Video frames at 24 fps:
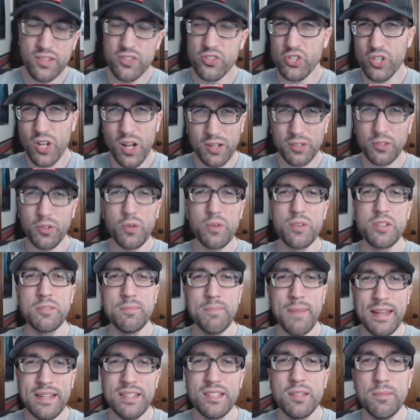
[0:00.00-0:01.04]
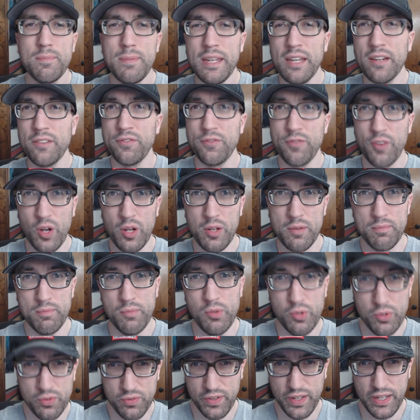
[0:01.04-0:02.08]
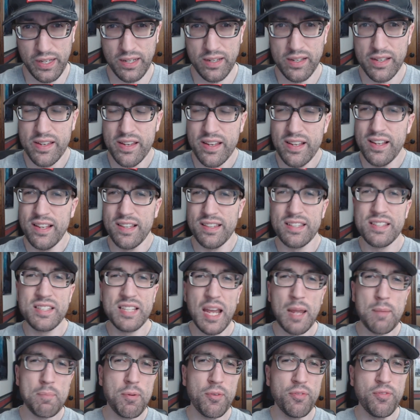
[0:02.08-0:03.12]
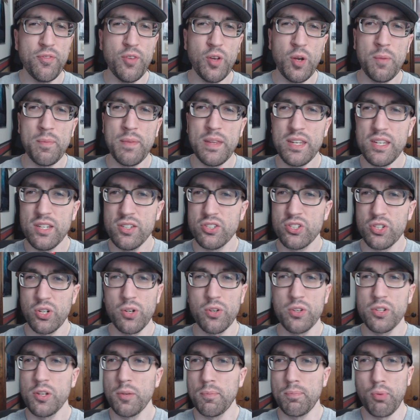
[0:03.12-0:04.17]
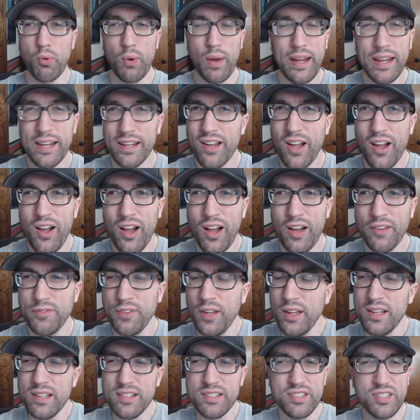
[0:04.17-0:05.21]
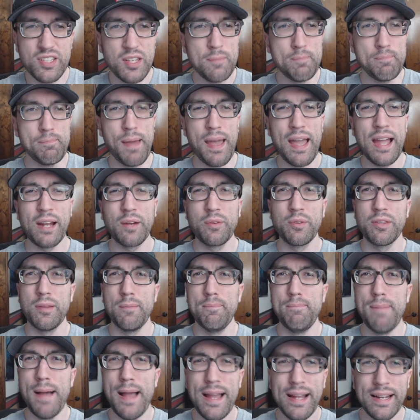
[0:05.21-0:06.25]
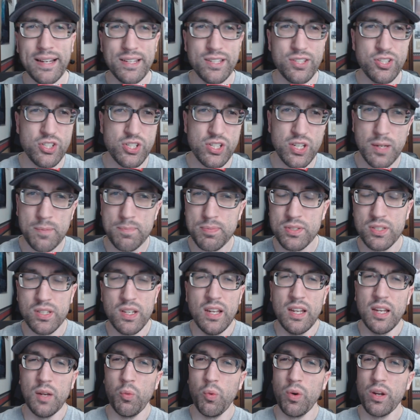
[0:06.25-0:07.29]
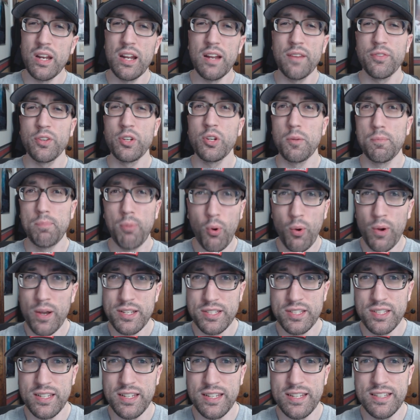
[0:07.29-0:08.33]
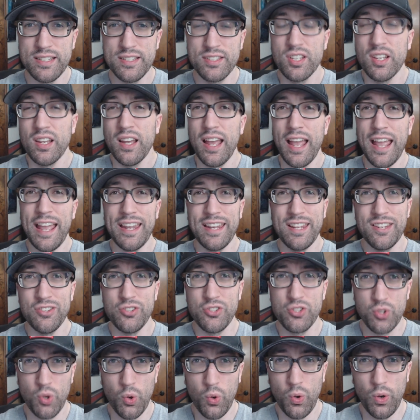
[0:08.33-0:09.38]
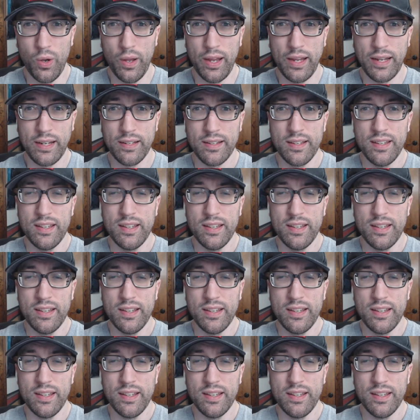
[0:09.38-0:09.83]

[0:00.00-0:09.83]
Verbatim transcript: Shocker is meant to be a fun movie. The type of film that you turn your brain off, sit back with a bag of chips, whatever your poison is, and enjoy.